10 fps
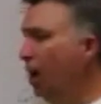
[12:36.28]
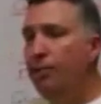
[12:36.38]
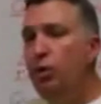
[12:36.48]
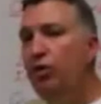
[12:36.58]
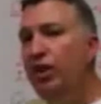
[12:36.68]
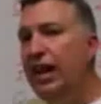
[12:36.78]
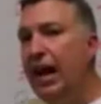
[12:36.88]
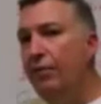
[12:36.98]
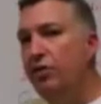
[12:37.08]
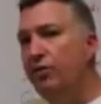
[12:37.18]
I'm using an
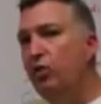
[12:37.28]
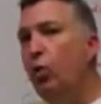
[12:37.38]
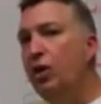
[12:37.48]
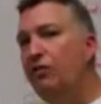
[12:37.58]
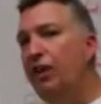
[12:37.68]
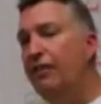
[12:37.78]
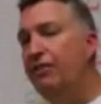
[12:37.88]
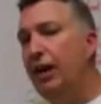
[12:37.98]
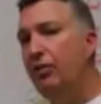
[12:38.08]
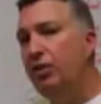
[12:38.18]
average of
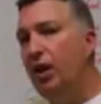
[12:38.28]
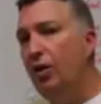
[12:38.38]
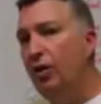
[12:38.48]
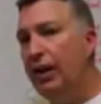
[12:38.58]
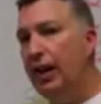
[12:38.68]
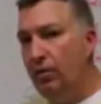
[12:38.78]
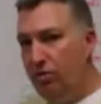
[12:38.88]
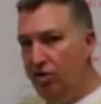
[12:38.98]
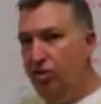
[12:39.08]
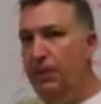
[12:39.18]
$25,000 account,
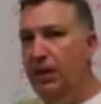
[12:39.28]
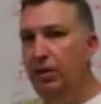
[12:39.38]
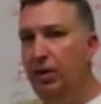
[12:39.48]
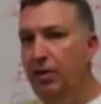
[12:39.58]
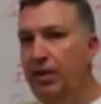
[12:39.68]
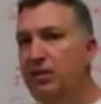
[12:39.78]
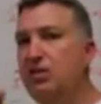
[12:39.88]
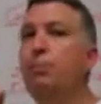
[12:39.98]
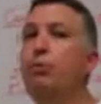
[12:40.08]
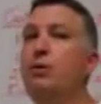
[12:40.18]
just to be clear. That's the
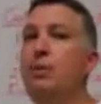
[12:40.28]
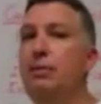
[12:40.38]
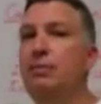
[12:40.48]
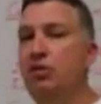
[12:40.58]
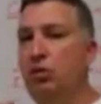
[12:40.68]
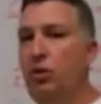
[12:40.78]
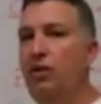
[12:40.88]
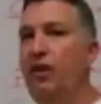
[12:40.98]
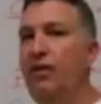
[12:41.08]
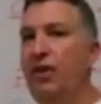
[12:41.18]
premium. That's a
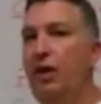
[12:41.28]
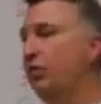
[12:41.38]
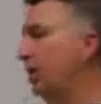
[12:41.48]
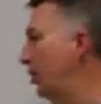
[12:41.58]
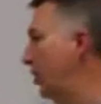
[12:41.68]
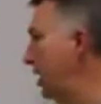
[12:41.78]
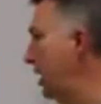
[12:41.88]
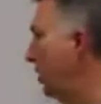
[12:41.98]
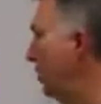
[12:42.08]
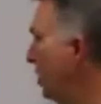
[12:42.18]
$25,000
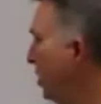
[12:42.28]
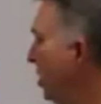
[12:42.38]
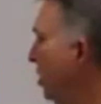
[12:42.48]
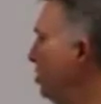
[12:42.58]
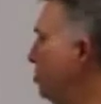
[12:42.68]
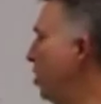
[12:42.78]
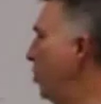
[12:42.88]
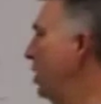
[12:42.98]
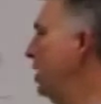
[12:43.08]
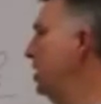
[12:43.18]
account.
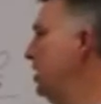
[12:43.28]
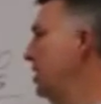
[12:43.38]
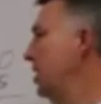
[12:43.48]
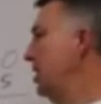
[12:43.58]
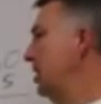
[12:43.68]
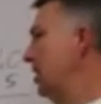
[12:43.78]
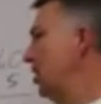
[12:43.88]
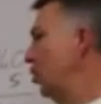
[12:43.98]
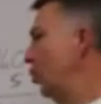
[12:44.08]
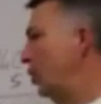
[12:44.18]
So
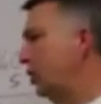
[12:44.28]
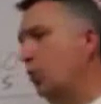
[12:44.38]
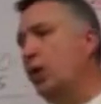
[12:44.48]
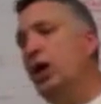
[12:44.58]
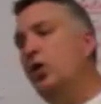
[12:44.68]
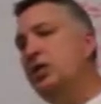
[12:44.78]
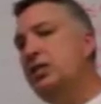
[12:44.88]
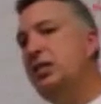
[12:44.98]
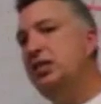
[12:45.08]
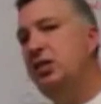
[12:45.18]
with
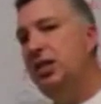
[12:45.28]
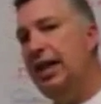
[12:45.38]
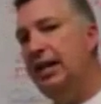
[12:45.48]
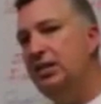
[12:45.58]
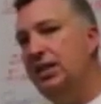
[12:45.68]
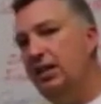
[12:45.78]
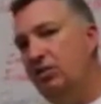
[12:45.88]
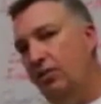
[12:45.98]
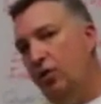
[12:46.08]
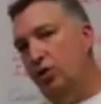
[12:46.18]
360 X dates,
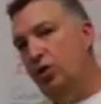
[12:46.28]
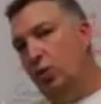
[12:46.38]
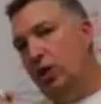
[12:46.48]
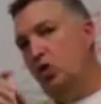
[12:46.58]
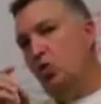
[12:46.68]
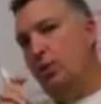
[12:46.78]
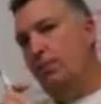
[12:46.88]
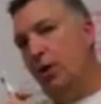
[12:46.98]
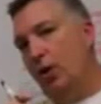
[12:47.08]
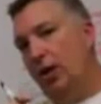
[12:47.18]
if you're doing drip
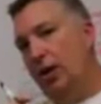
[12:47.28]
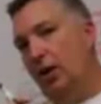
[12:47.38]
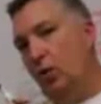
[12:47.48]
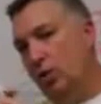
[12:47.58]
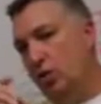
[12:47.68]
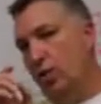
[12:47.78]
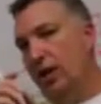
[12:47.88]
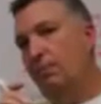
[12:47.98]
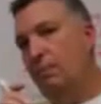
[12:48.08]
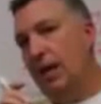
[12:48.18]
marketing or
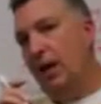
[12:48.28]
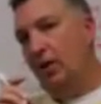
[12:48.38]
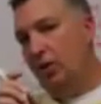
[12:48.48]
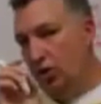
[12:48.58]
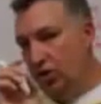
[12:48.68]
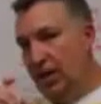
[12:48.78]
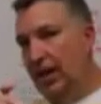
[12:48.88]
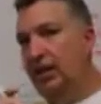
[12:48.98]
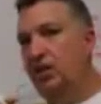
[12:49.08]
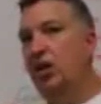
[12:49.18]
direct mail and you're
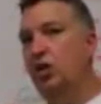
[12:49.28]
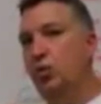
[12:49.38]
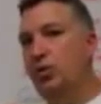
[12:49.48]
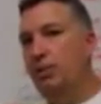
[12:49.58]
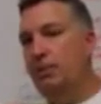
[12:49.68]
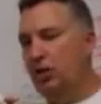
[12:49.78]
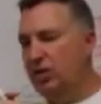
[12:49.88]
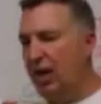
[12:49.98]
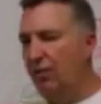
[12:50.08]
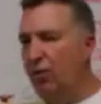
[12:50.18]
staying in touch with them, because
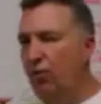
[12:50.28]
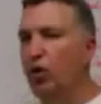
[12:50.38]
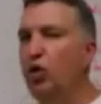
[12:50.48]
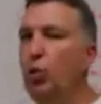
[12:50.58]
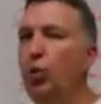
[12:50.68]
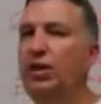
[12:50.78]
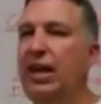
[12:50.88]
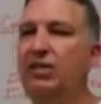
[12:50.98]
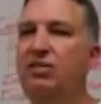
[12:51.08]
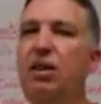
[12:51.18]
every renewal
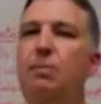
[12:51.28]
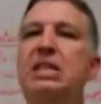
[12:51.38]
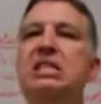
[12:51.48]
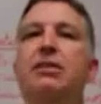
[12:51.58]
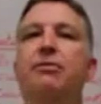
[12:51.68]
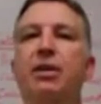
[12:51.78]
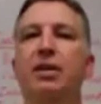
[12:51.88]
date is going to be different.